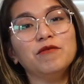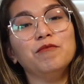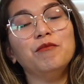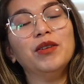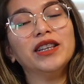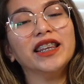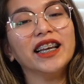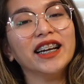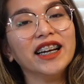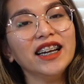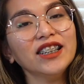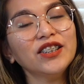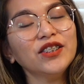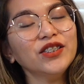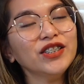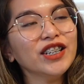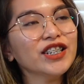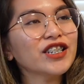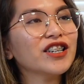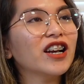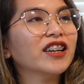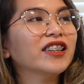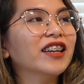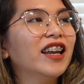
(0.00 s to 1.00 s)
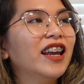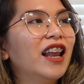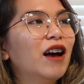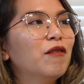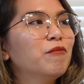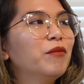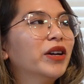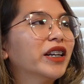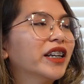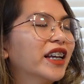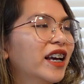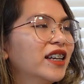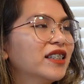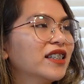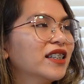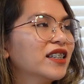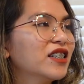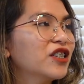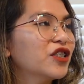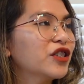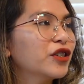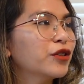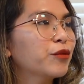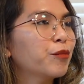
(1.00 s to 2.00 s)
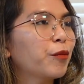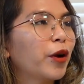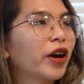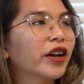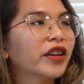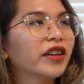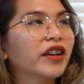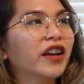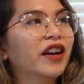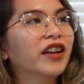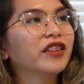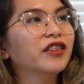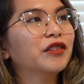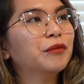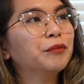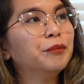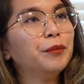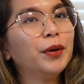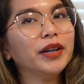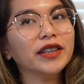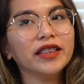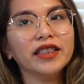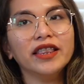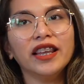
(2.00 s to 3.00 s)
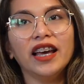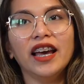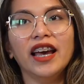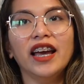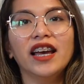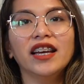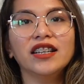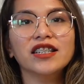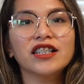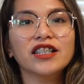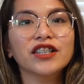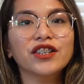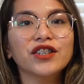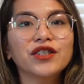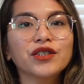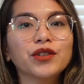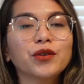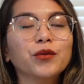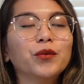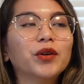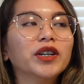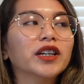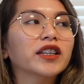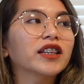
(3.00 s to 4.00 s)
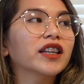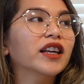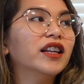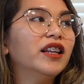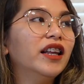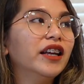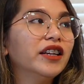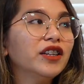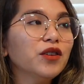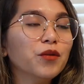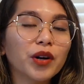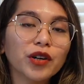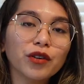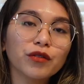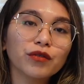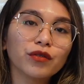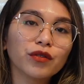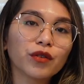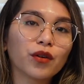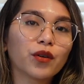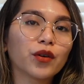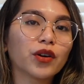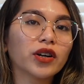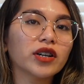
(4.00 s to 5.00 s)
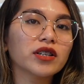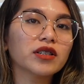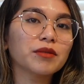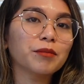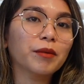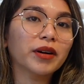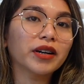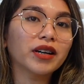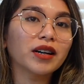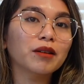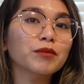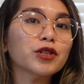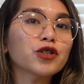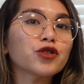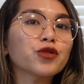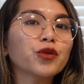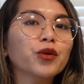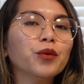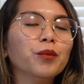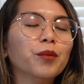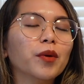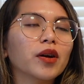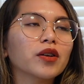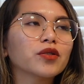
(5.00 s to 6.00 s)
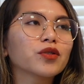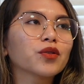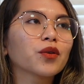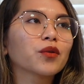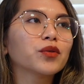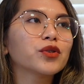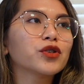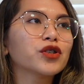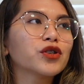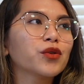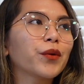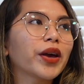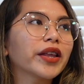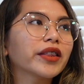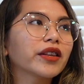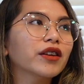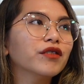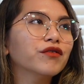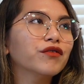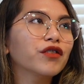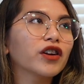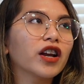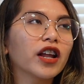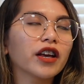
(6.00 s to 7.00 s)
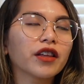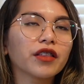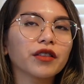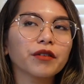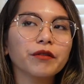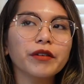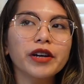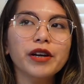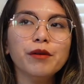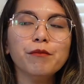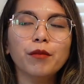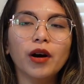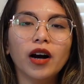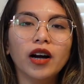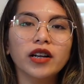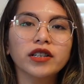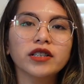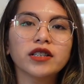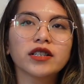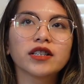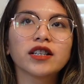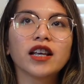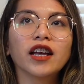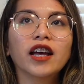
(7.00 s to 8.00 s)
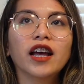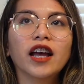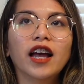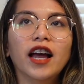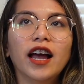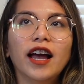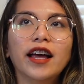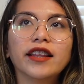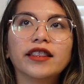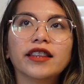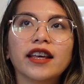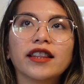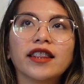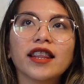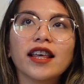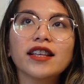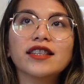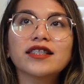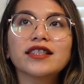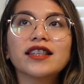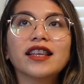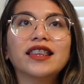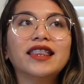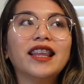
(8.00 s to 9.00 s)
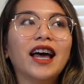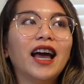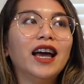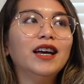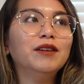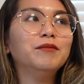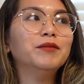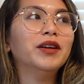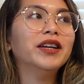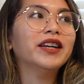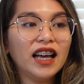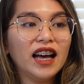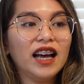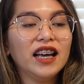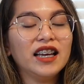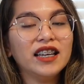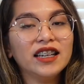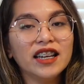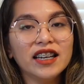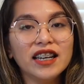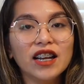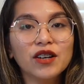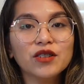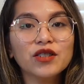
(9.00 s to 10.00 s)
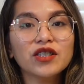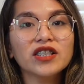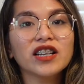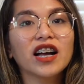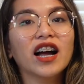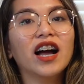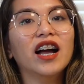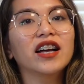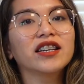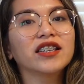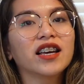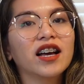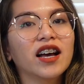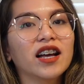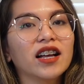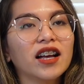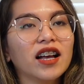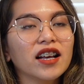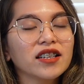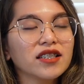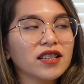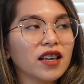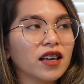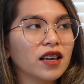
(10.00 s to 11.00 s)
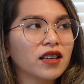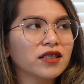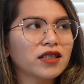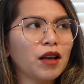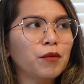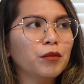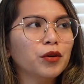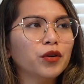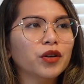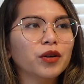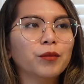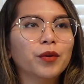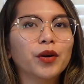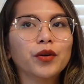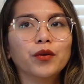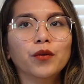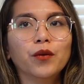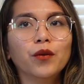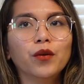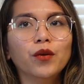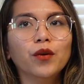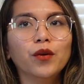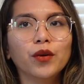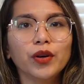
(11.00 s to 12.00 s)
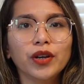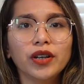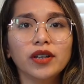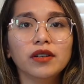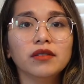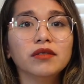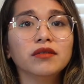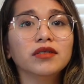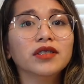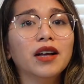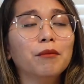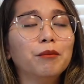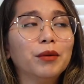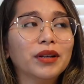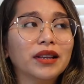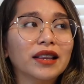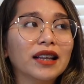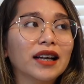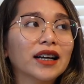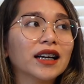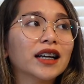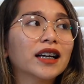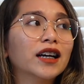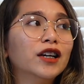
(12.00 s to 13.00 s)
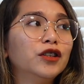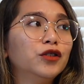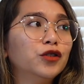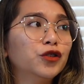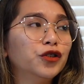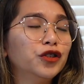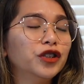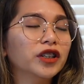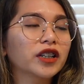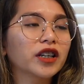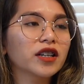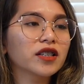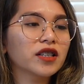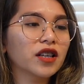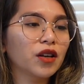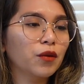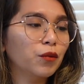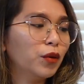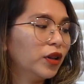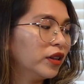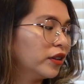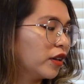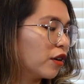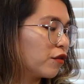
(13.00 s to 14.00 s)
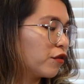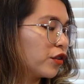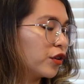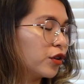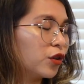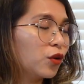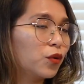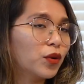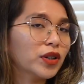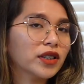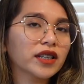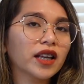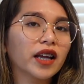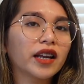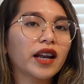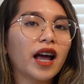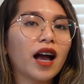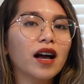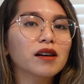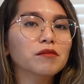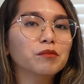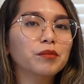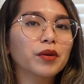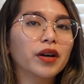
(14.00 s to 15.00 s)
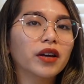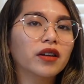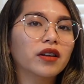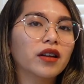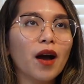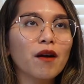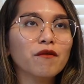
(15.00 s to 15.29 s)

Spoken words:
Matagal ko na siyang nalaman, guys, na she's pregnant. But then, she doesn't wanna tell anyone, of course, para ma-sure ba. So, she waited for like 3 months. And then, that's the time na in-announce na nga niya. Kasi, sabi ko naman, uy, dapat lang ganun. Kasi, we'll never know what's gonna happen.